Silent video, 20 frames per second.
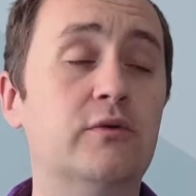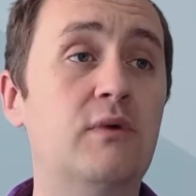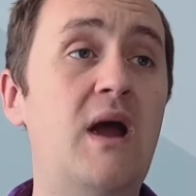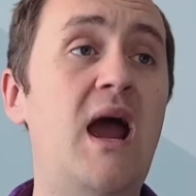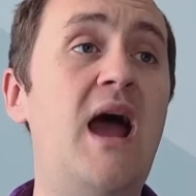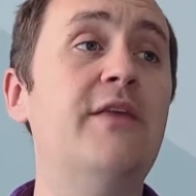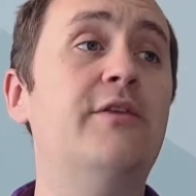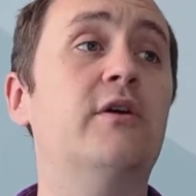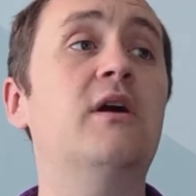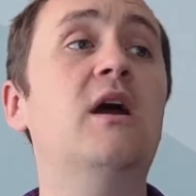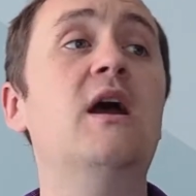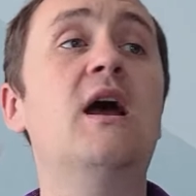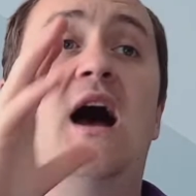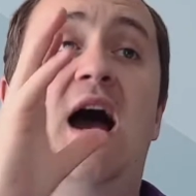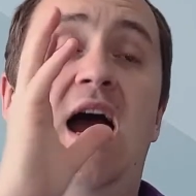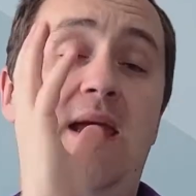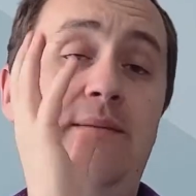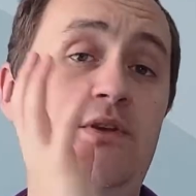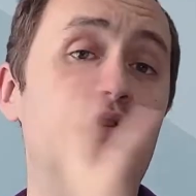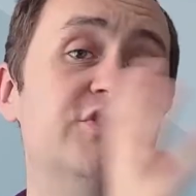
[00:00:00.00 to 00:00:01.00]
Rather,
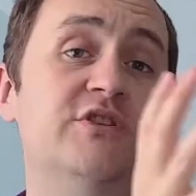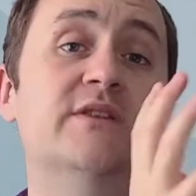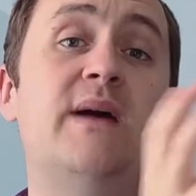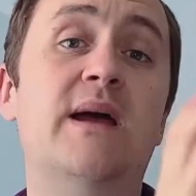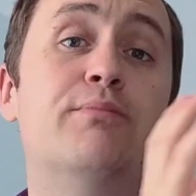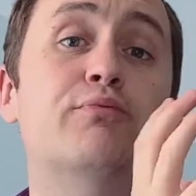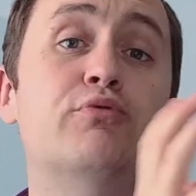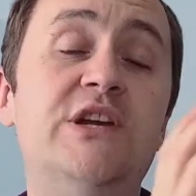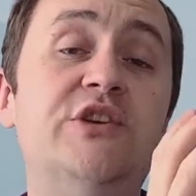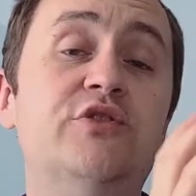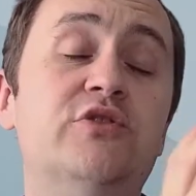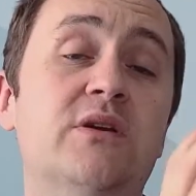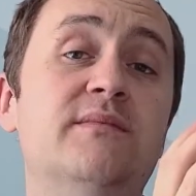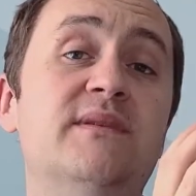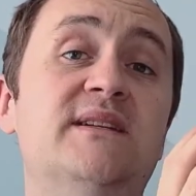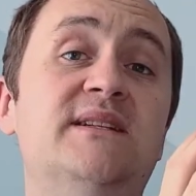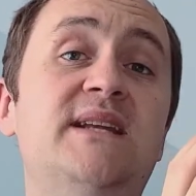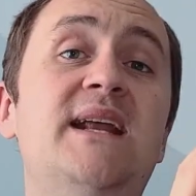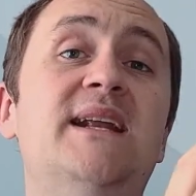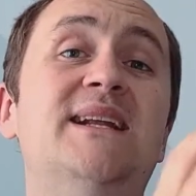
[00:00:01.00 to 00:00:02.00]
I am using my
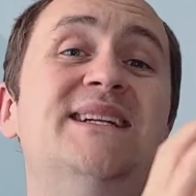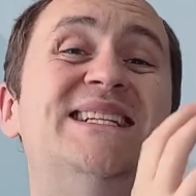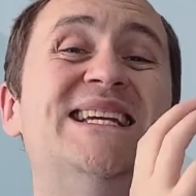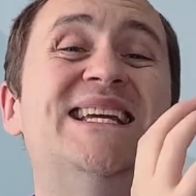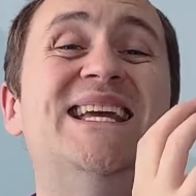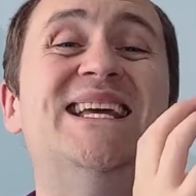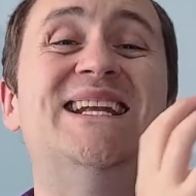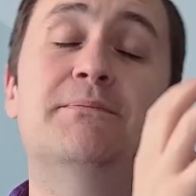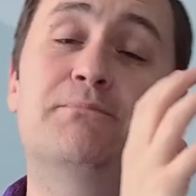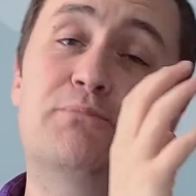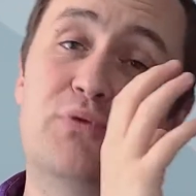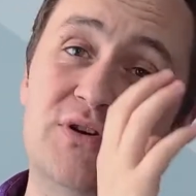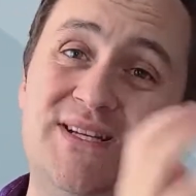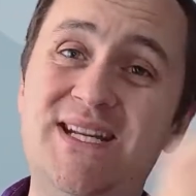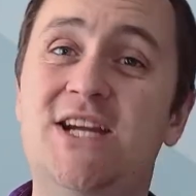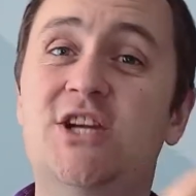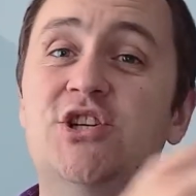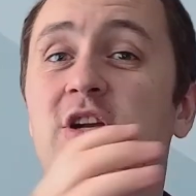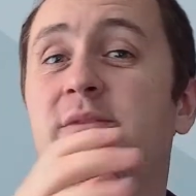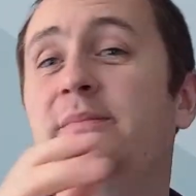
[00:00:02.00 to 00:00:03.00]
pre-treatment data to get a
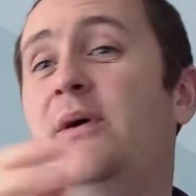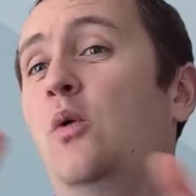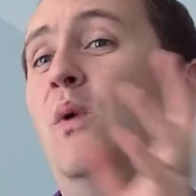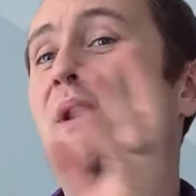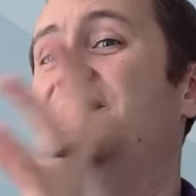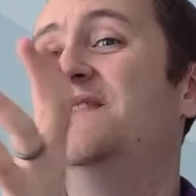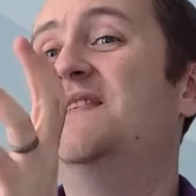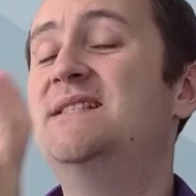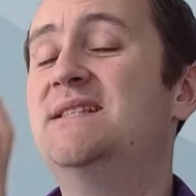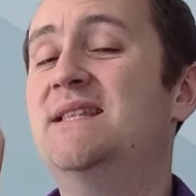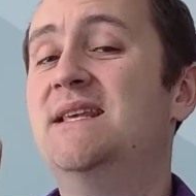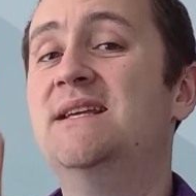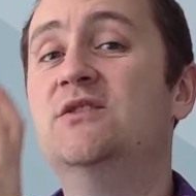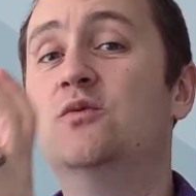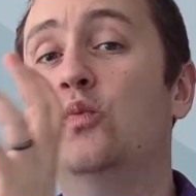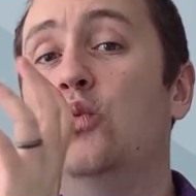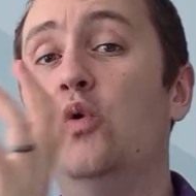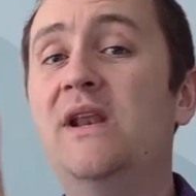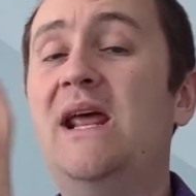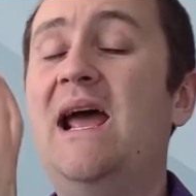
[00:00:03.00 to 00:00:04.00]
prediction about what these things
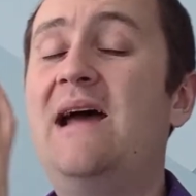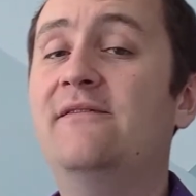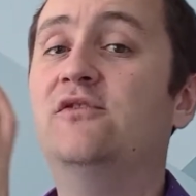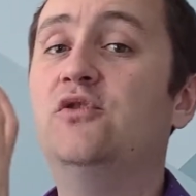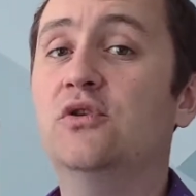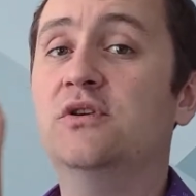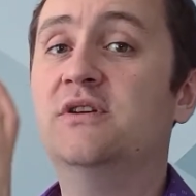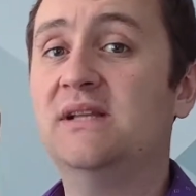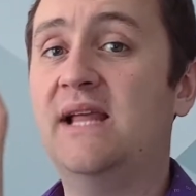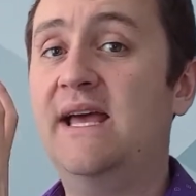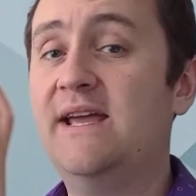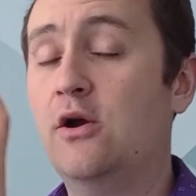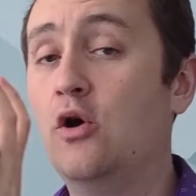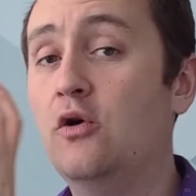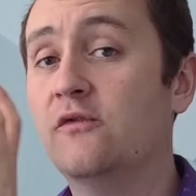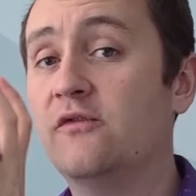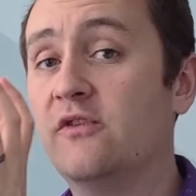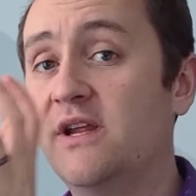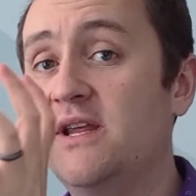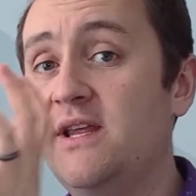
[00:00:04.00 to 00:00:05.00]
would have looked like
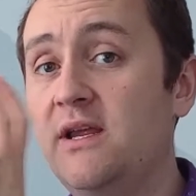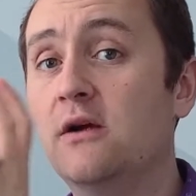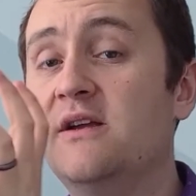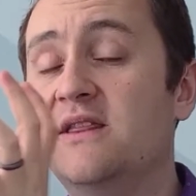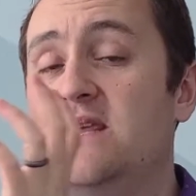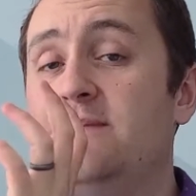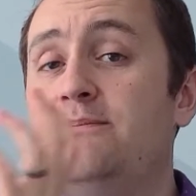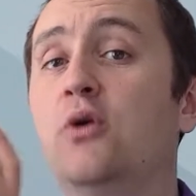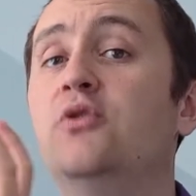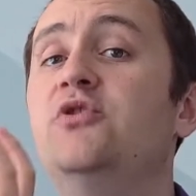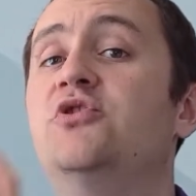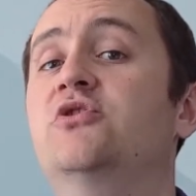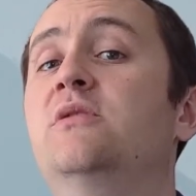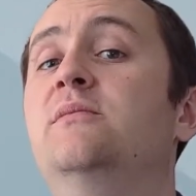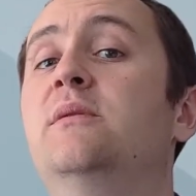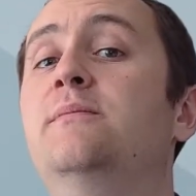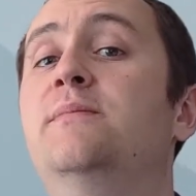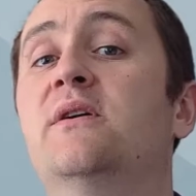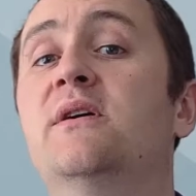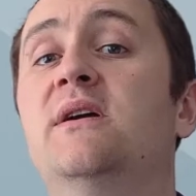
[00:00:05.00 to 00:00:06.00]
over here in the
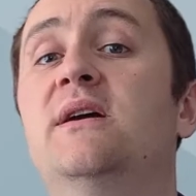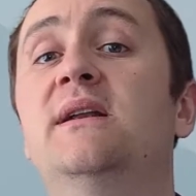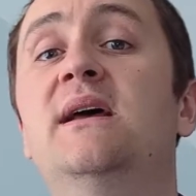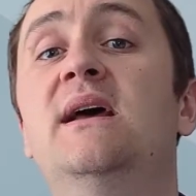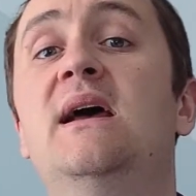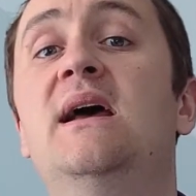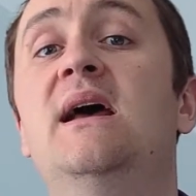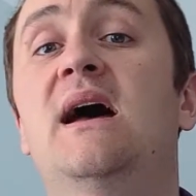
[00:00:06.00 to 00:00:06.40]
post-treatment period,